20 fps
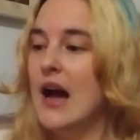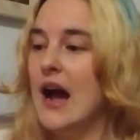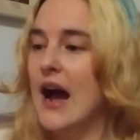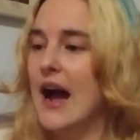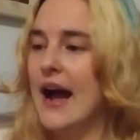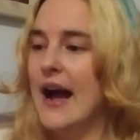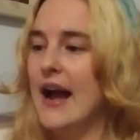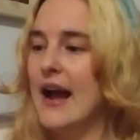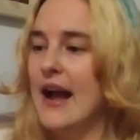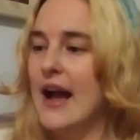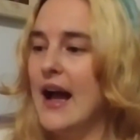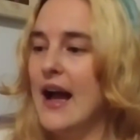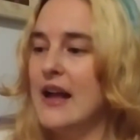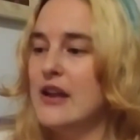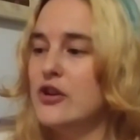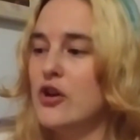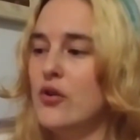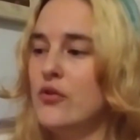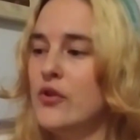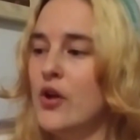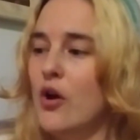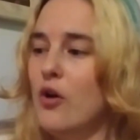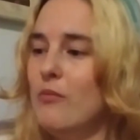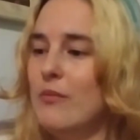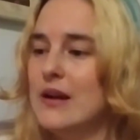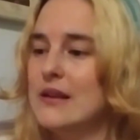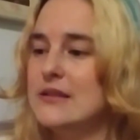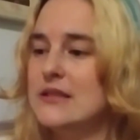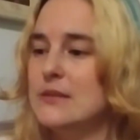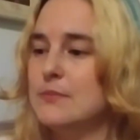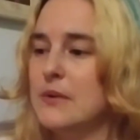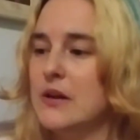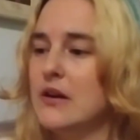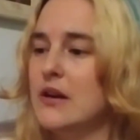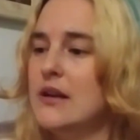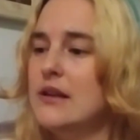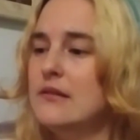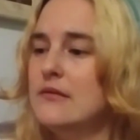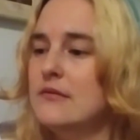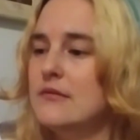I don't know, Mud
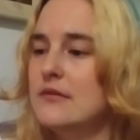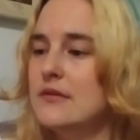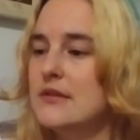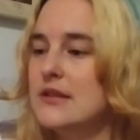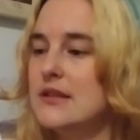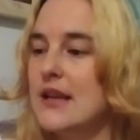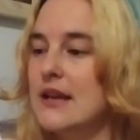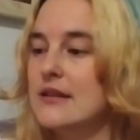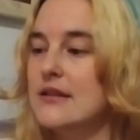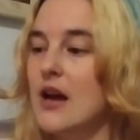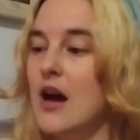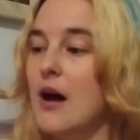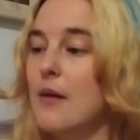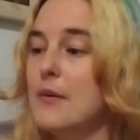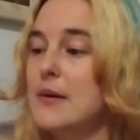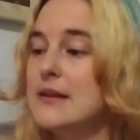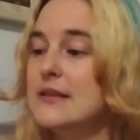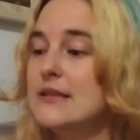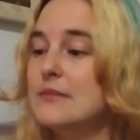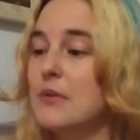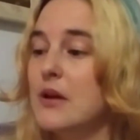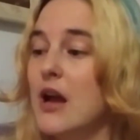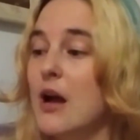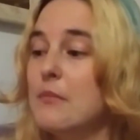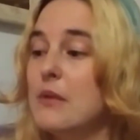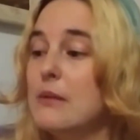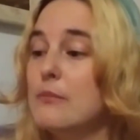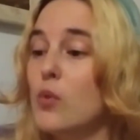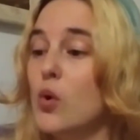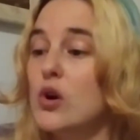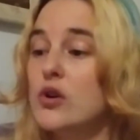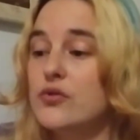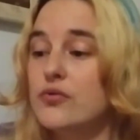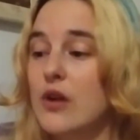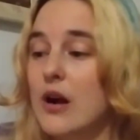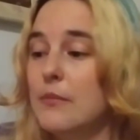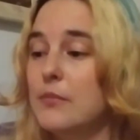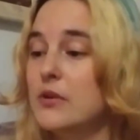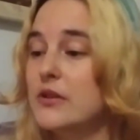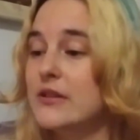Spirit," said Thomas, becoming more
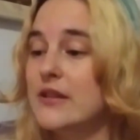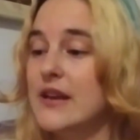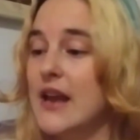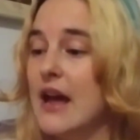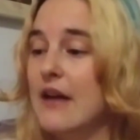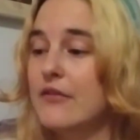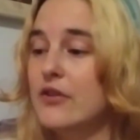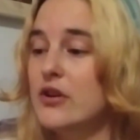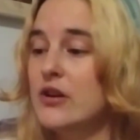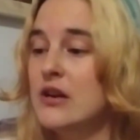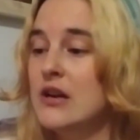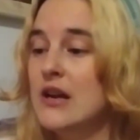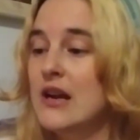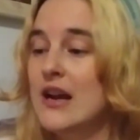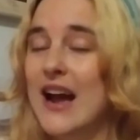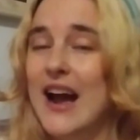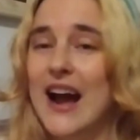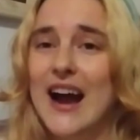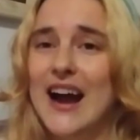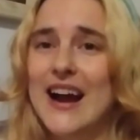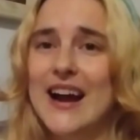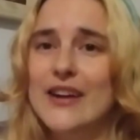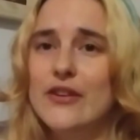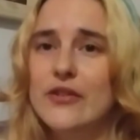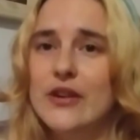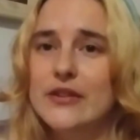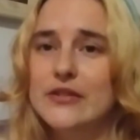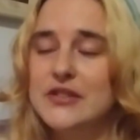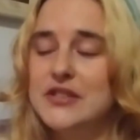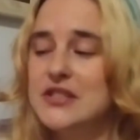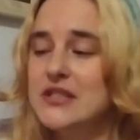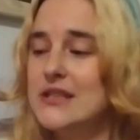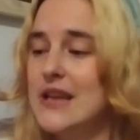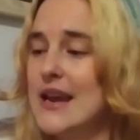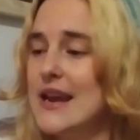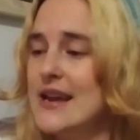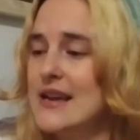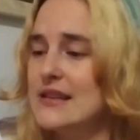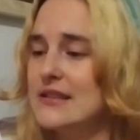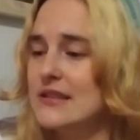troubled than ever. "I don't
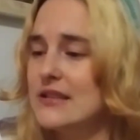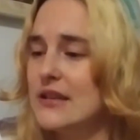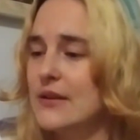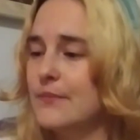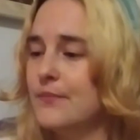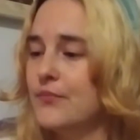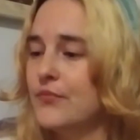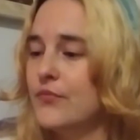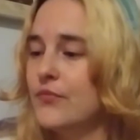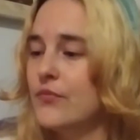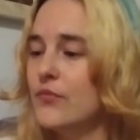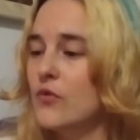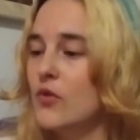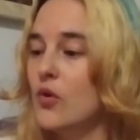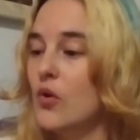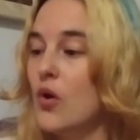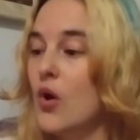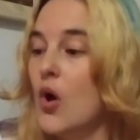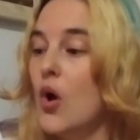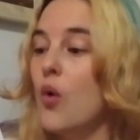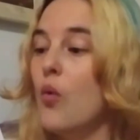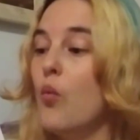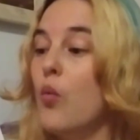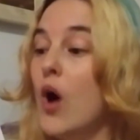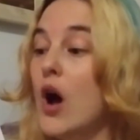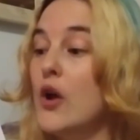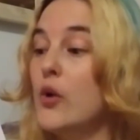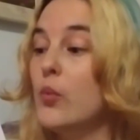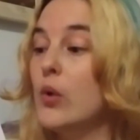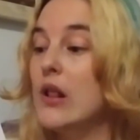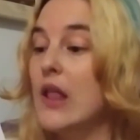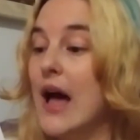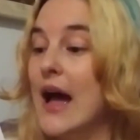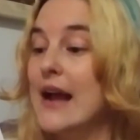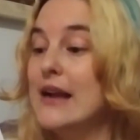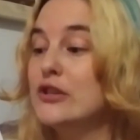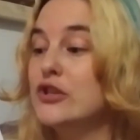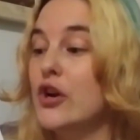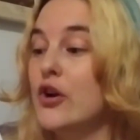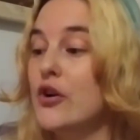understand." "What will
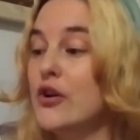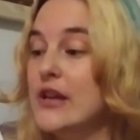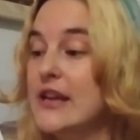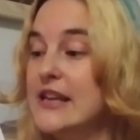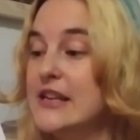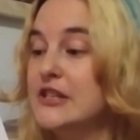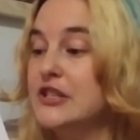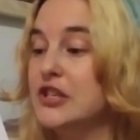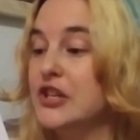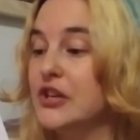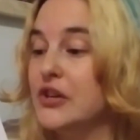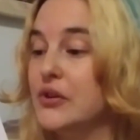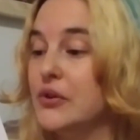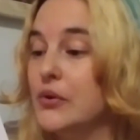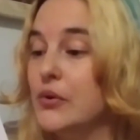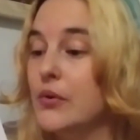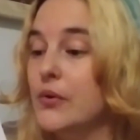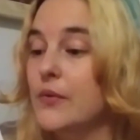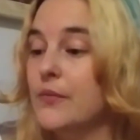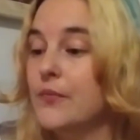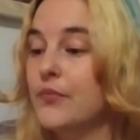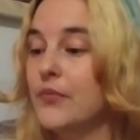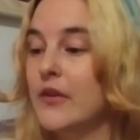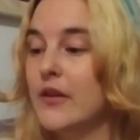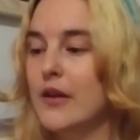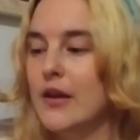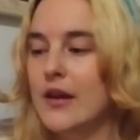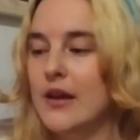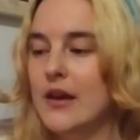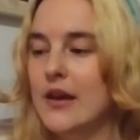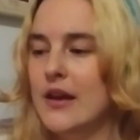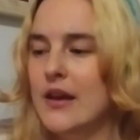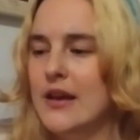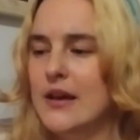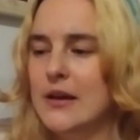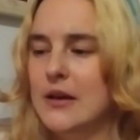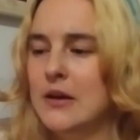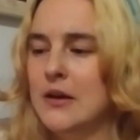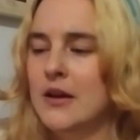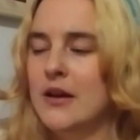I turn into?"
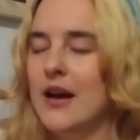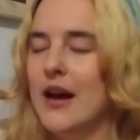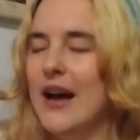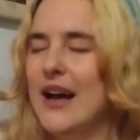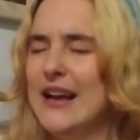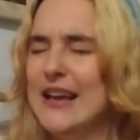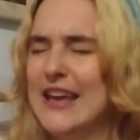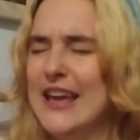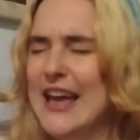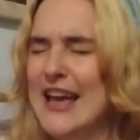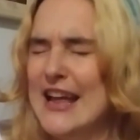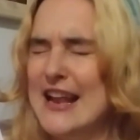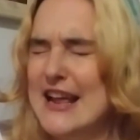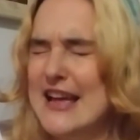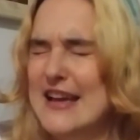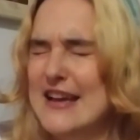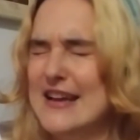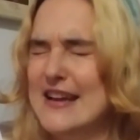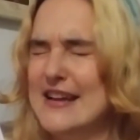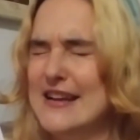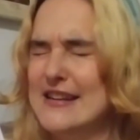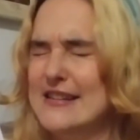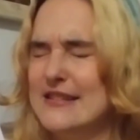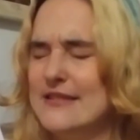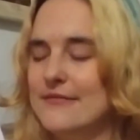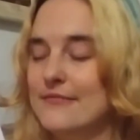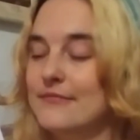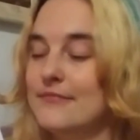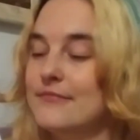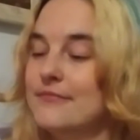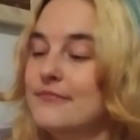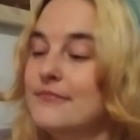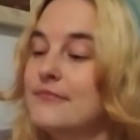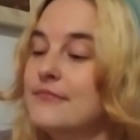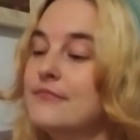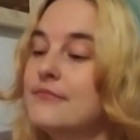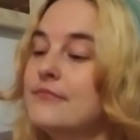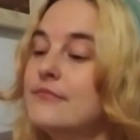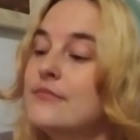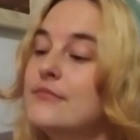"A kitten!"
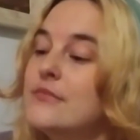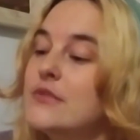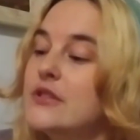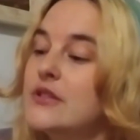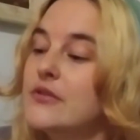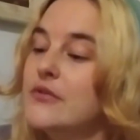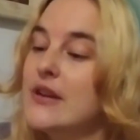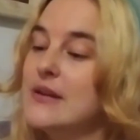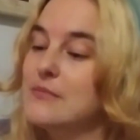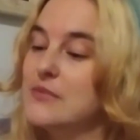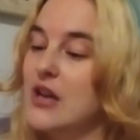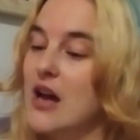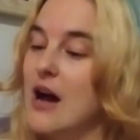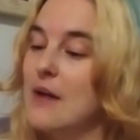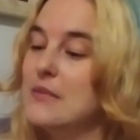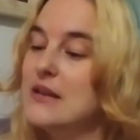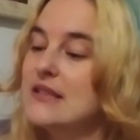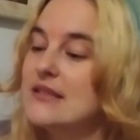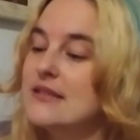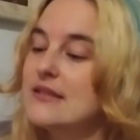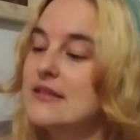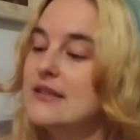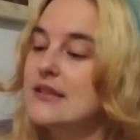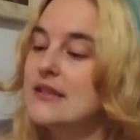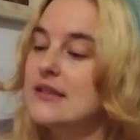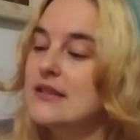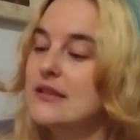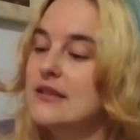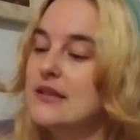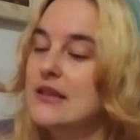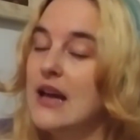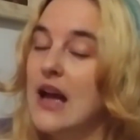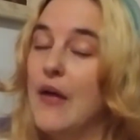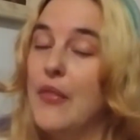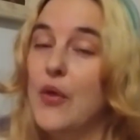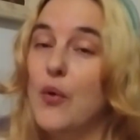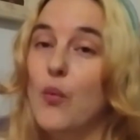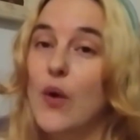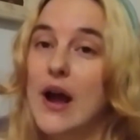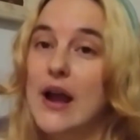screamed Thomas, and
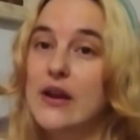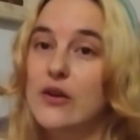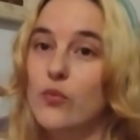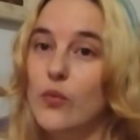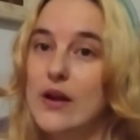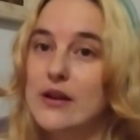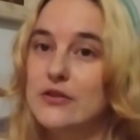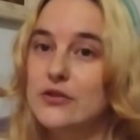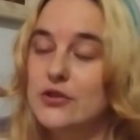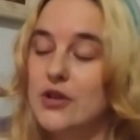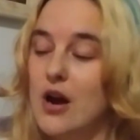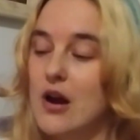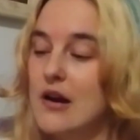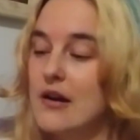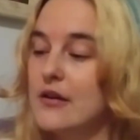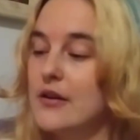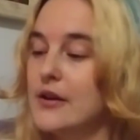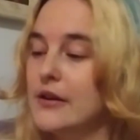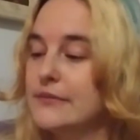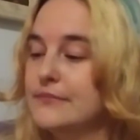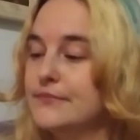the white went dark.